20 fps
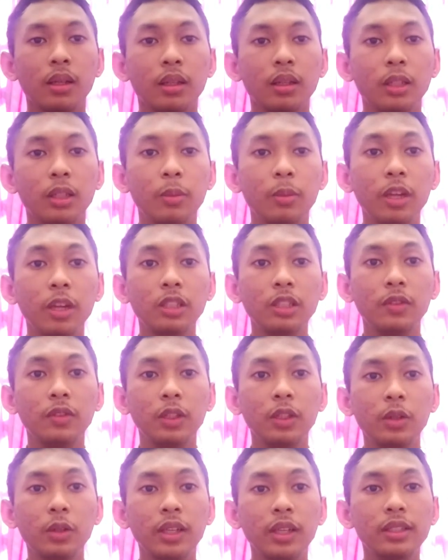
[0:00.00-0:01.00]
The best
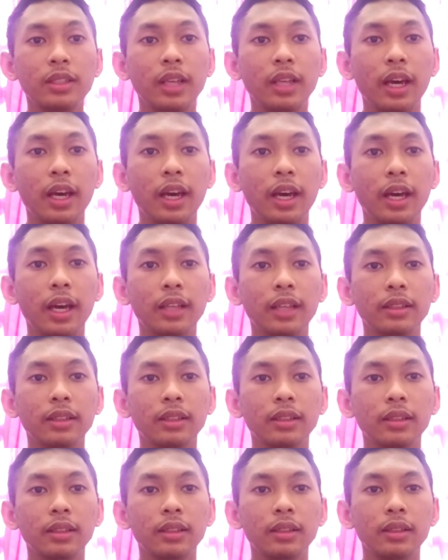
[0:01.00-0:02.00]
view is at
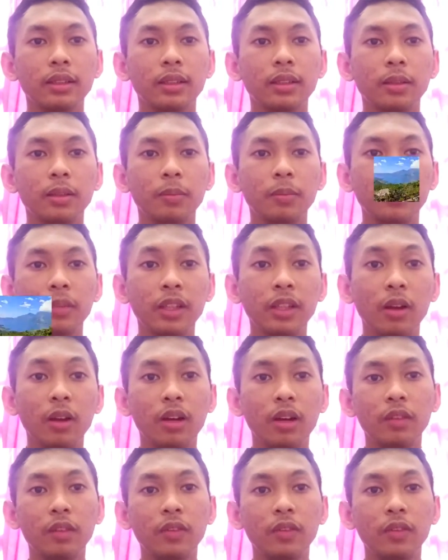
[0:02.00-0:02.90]
Penelokan